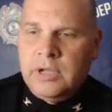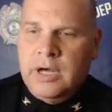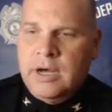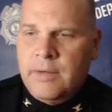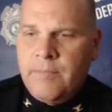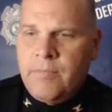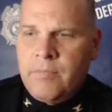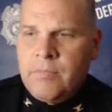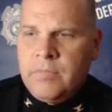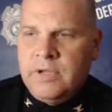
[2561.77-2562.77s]

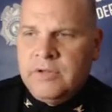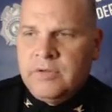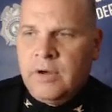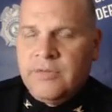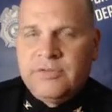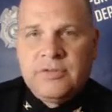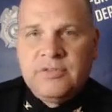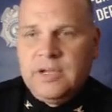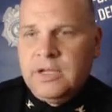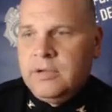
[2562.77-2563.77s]
As officers
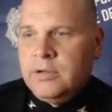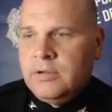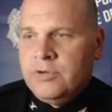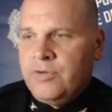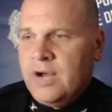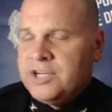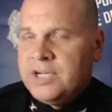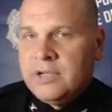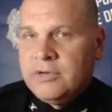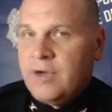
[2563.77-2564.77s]
see
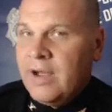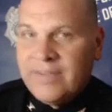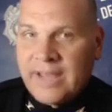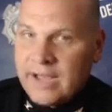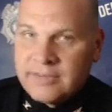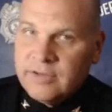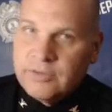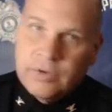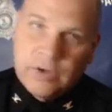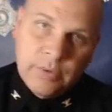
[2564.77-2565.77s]
tragic traffic
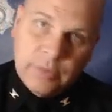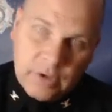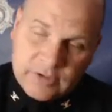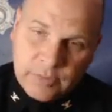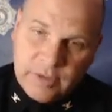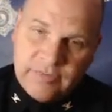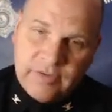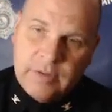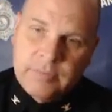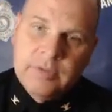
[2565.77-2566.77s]
accidents where no one walks away from